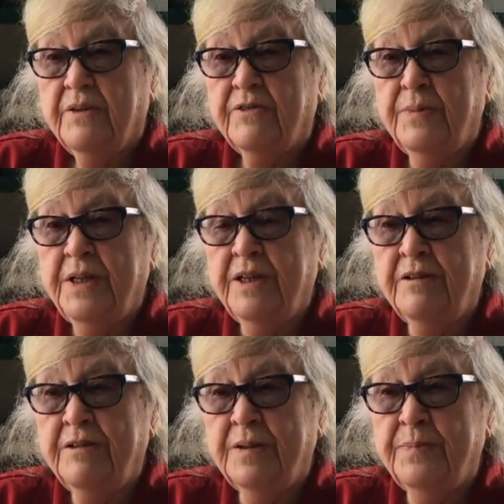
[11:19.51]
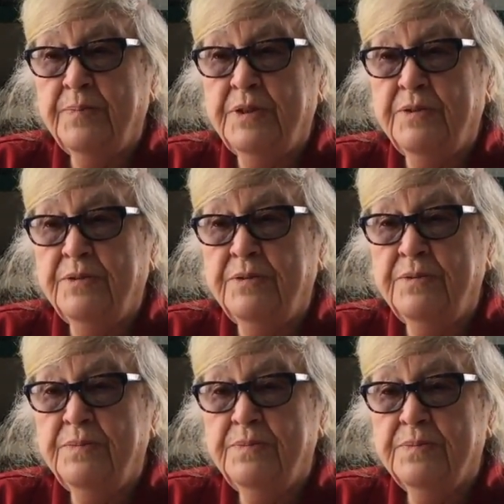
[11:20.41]
from here up
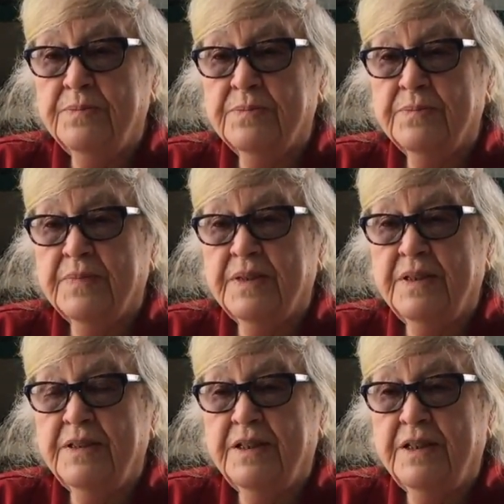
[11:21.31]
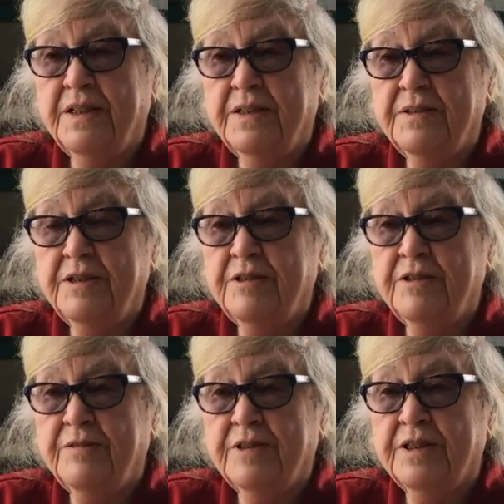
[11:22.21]
to you
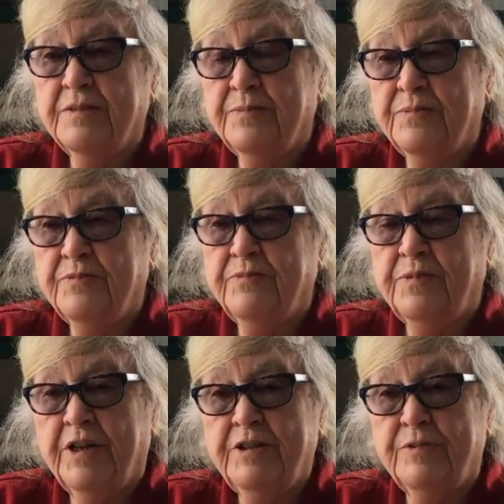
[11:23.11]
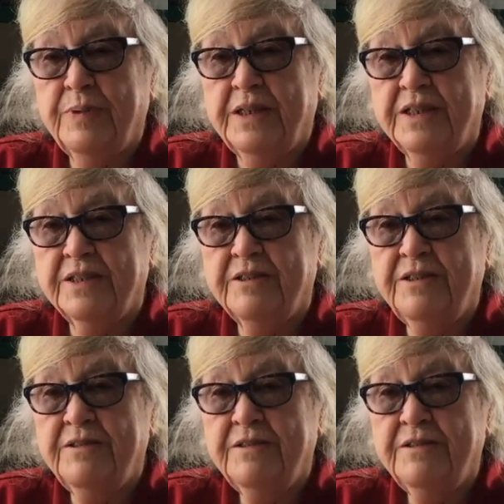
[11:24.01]
don't know where the hydro plant is, do you?